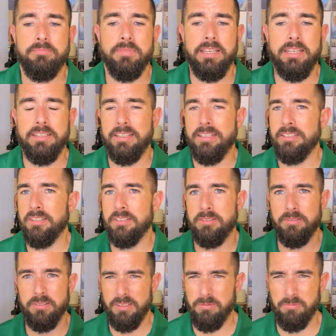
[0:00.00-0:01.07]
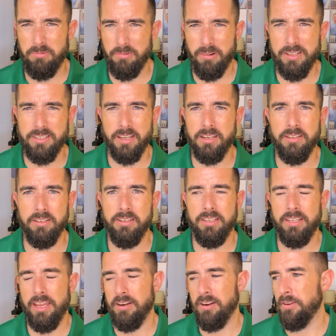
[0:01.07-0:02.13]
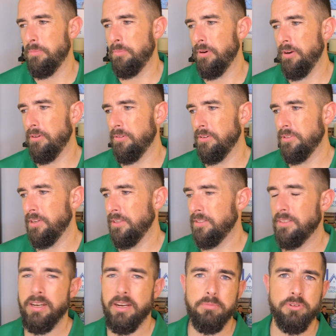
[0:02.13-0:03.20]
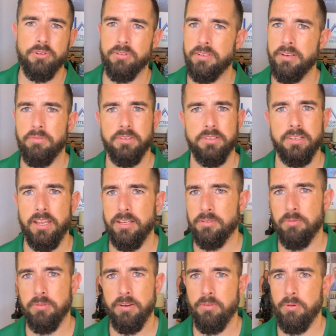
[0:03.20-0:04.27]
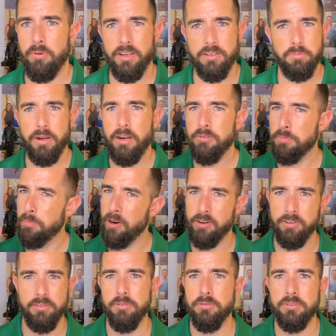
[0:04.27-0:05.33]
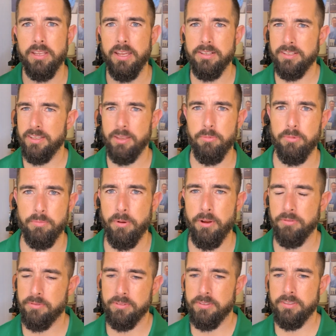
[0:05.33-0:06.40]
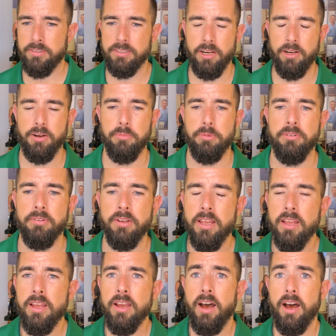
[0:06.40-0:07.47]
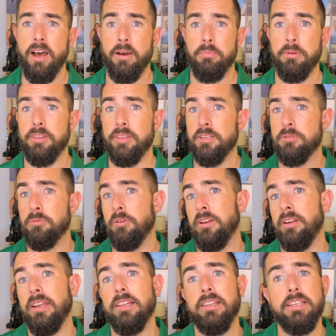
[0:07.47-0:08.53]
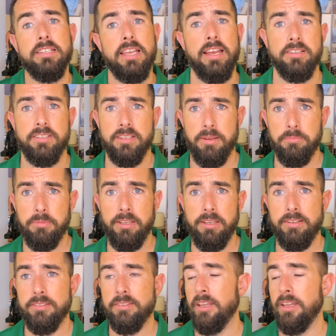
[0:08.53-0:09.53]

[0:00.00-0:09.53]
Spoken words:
It wasn't good in that other brokerages. And I'm sure different states were different ways, but I was part of 2 states and they were both terrible. But this one at least has something.